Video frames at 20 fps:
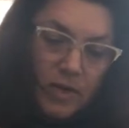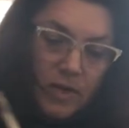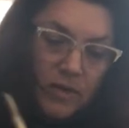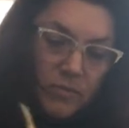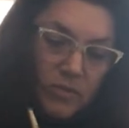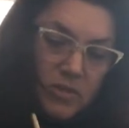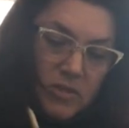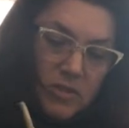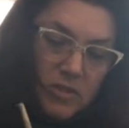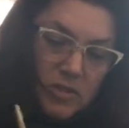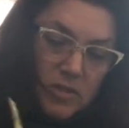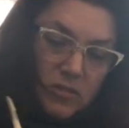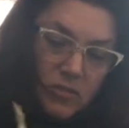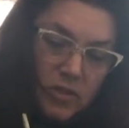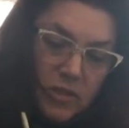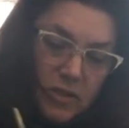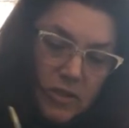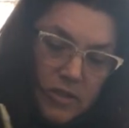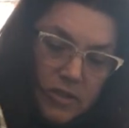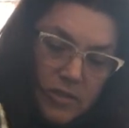I'm just going to
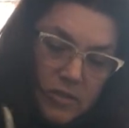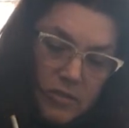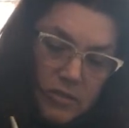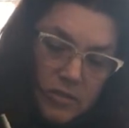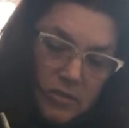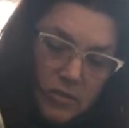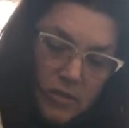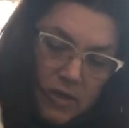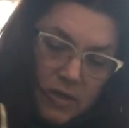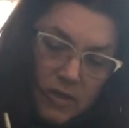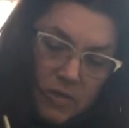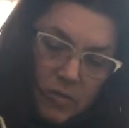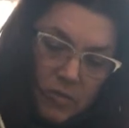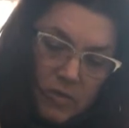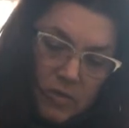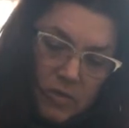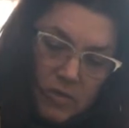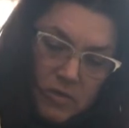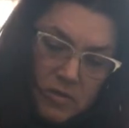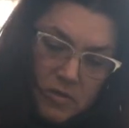try this and see what
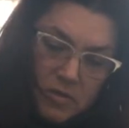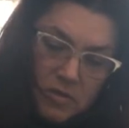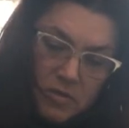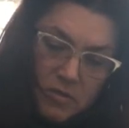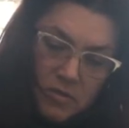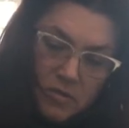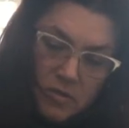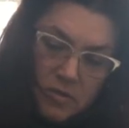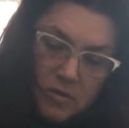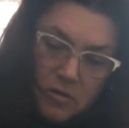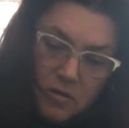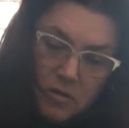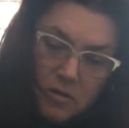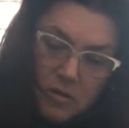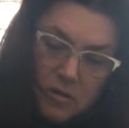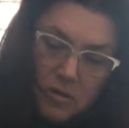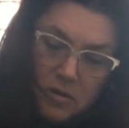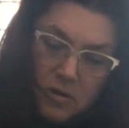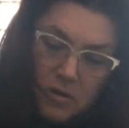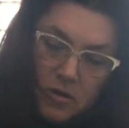happens and
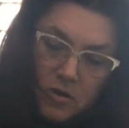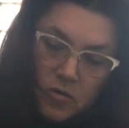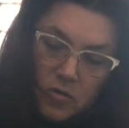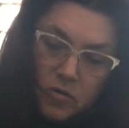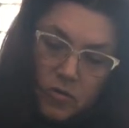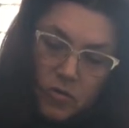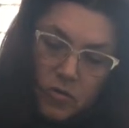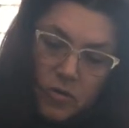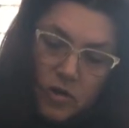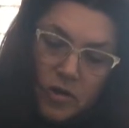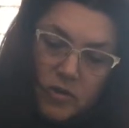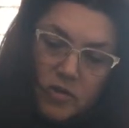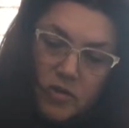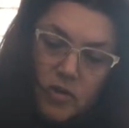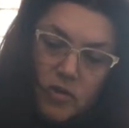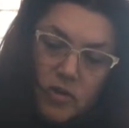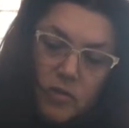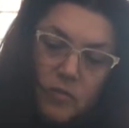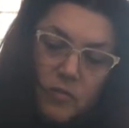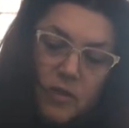throw
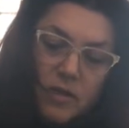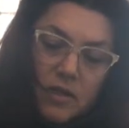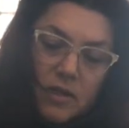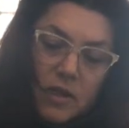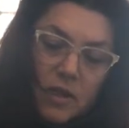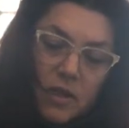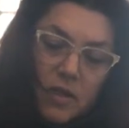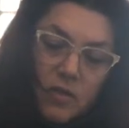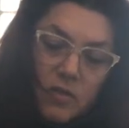caution to the wind.